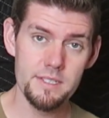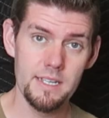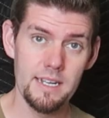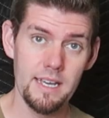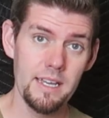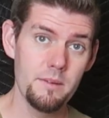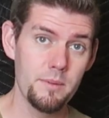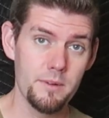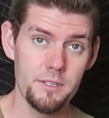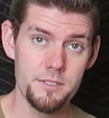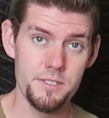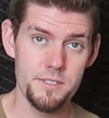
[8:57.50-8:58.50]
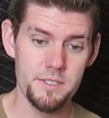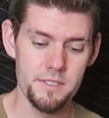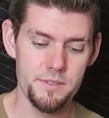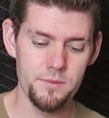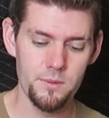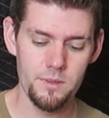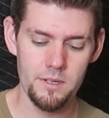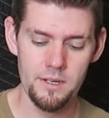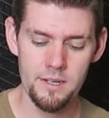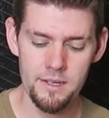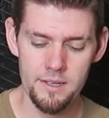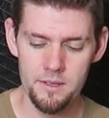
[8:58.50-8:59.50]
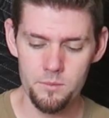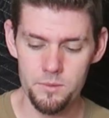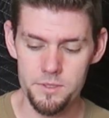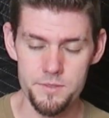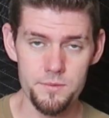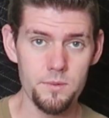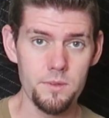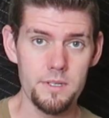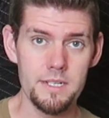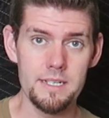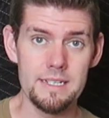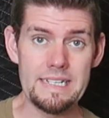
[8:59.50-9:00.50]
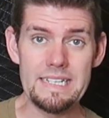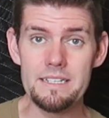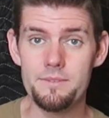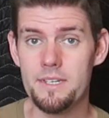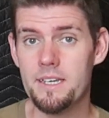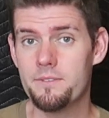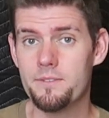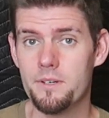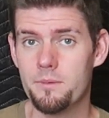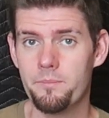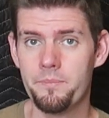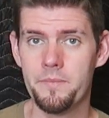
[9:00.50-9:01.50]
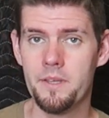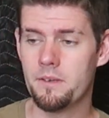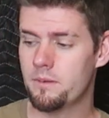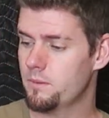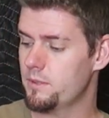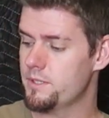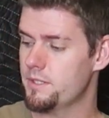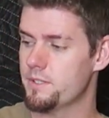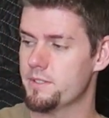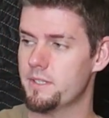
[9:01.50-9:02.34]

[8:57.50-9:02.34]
that I've purchased this for was for cutting EVA foam, which is